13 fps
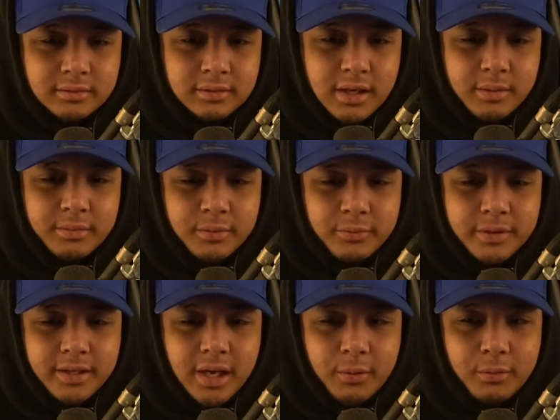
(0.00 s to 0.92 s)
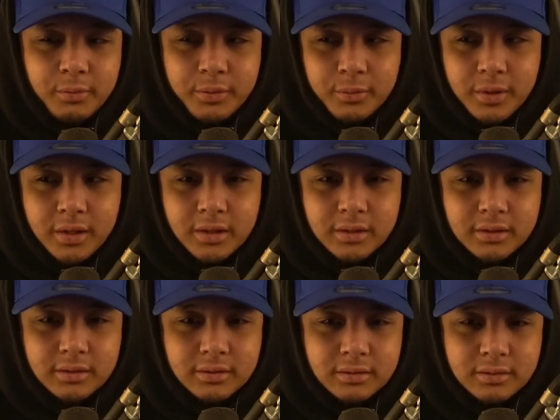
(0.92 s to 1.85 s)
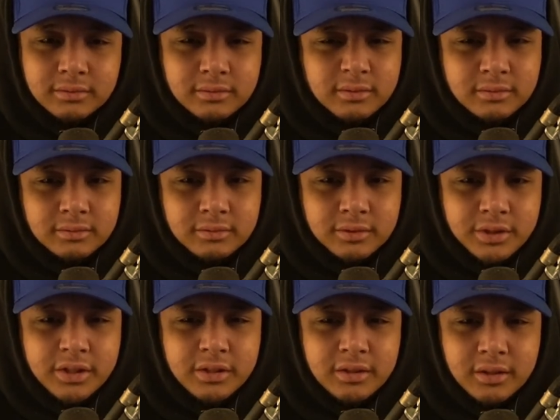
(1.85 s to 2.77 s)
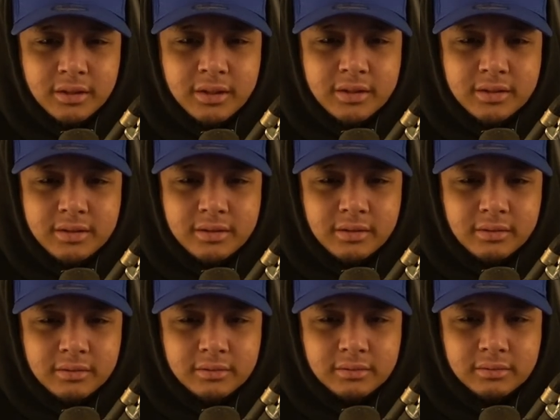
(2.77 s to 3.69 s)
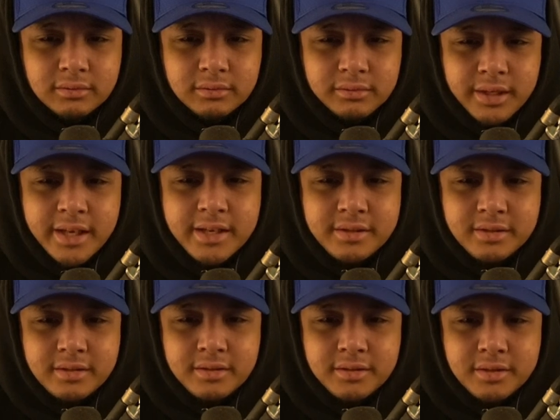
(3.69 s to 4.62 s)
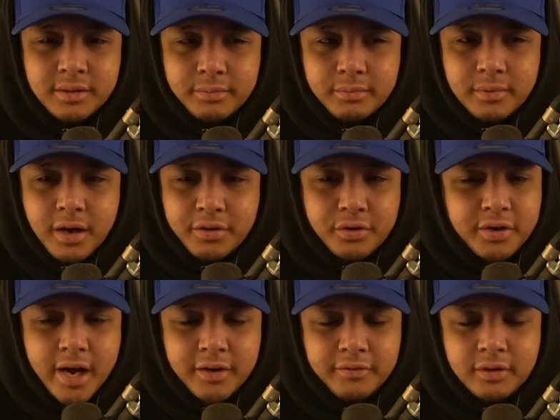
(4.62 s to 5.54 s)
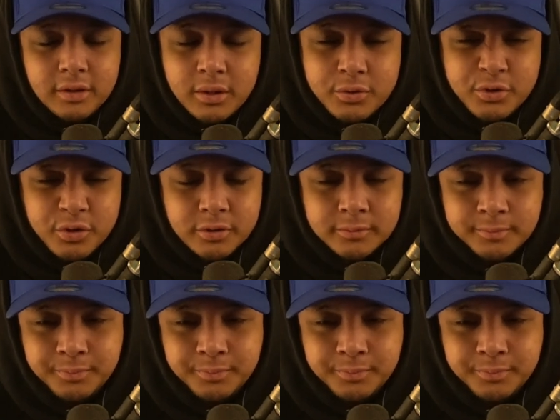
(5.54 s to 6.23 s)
I mean, we got what we wanted. She clearly needs some other kind of closure.